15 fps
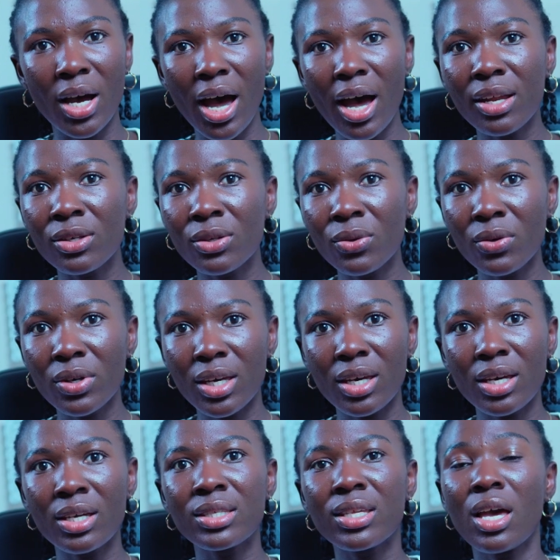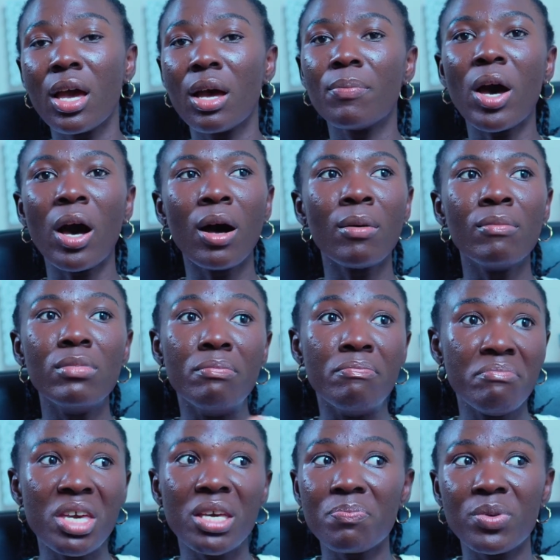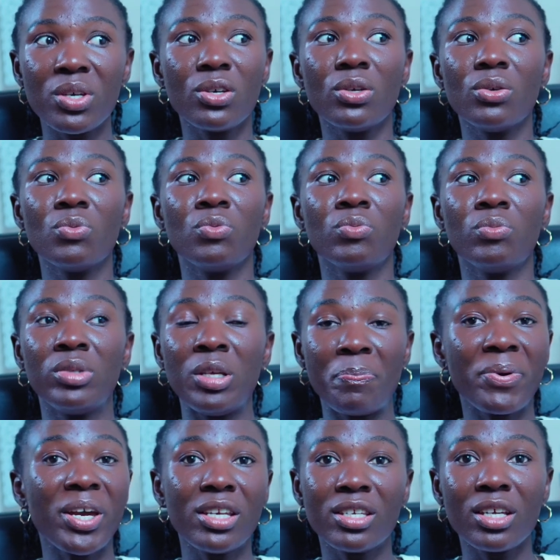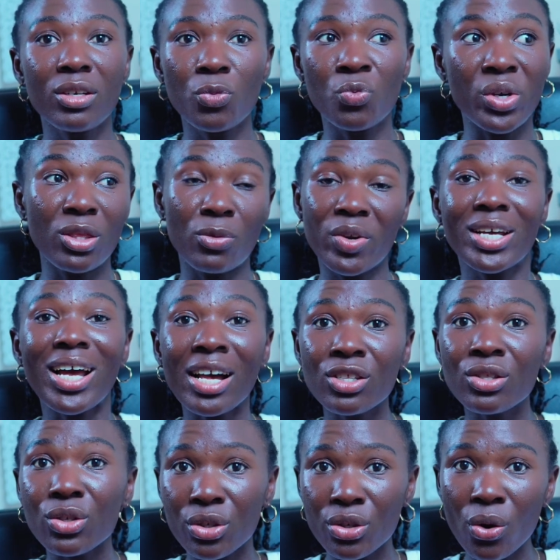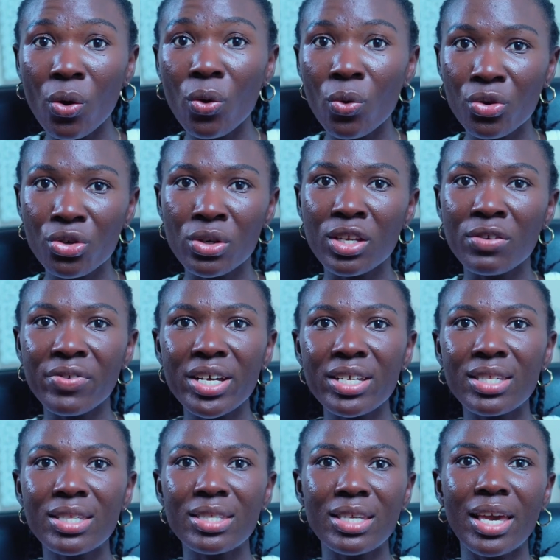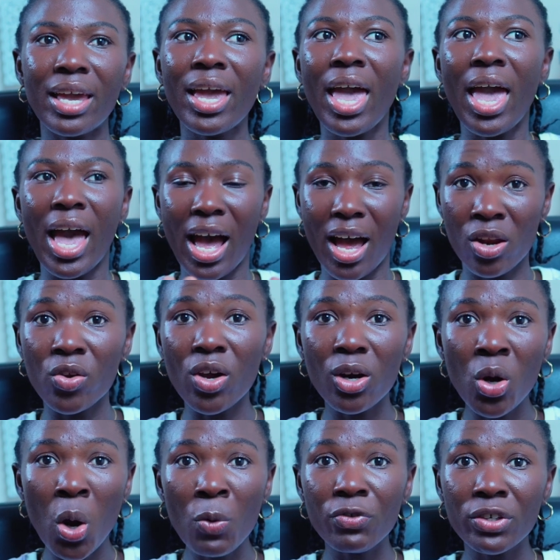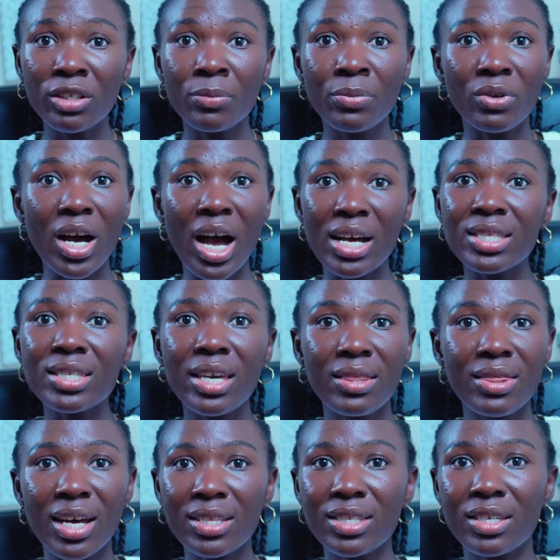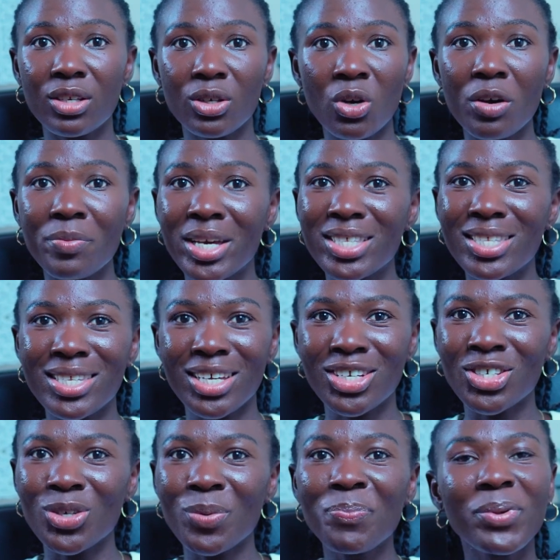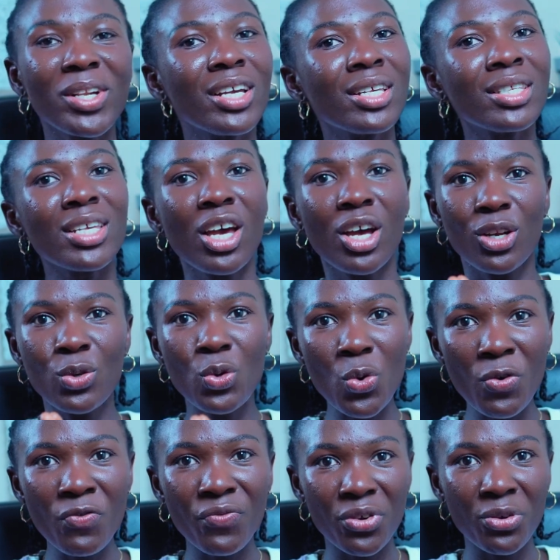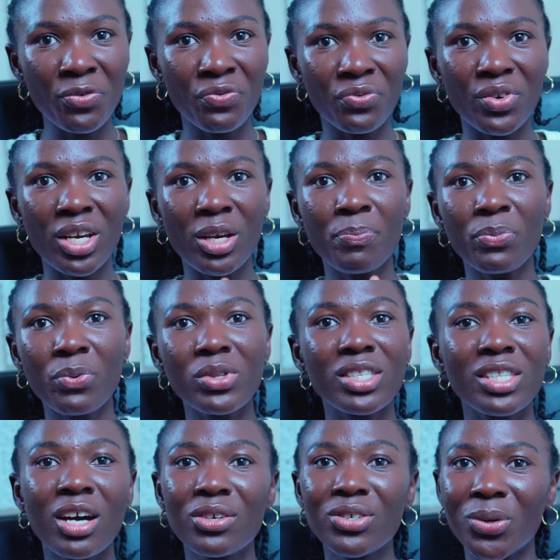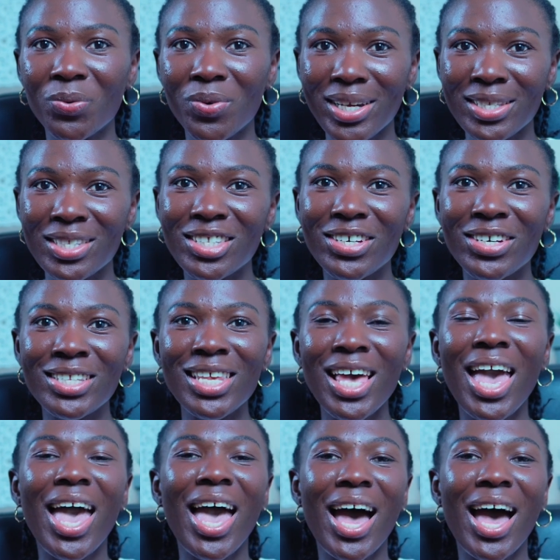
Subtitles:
to handle it, maybe depending with regards to your own university, and you are comfortable asking that in the comment section, please do feel free, put down your questions